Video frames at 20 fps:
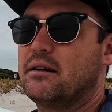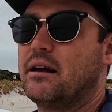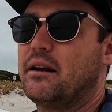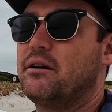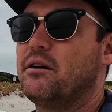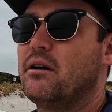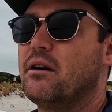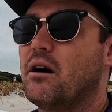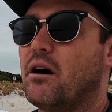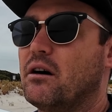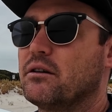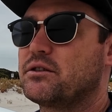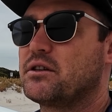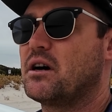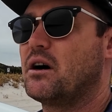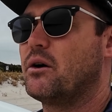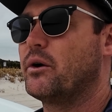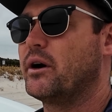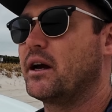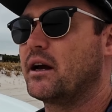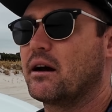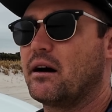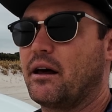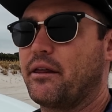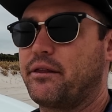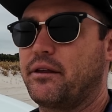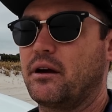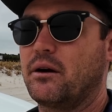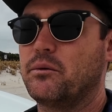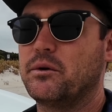And not towing, I
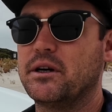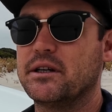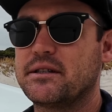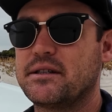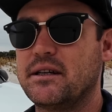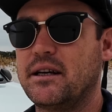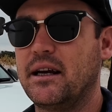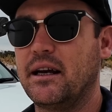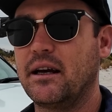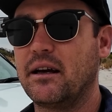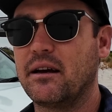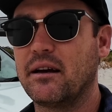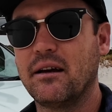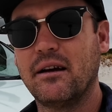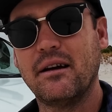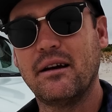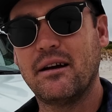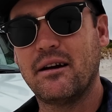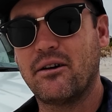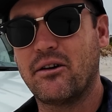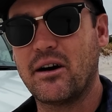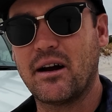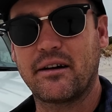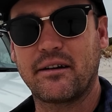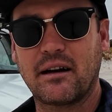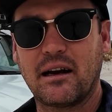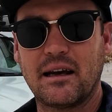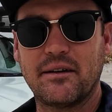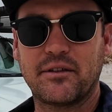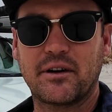think we're sitting around
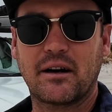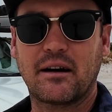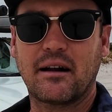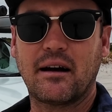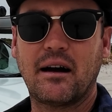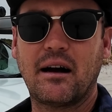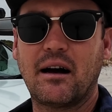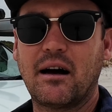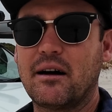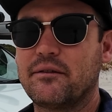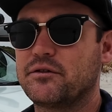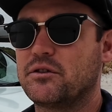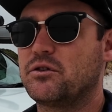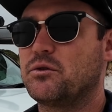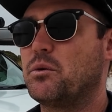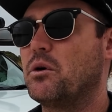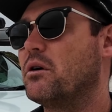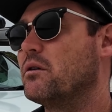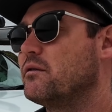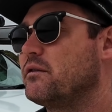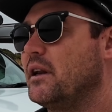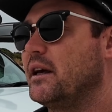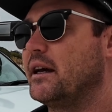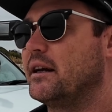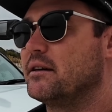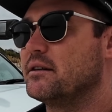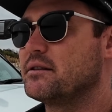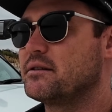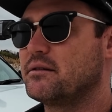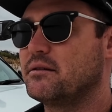11.5 to 12
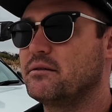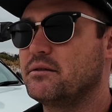litres.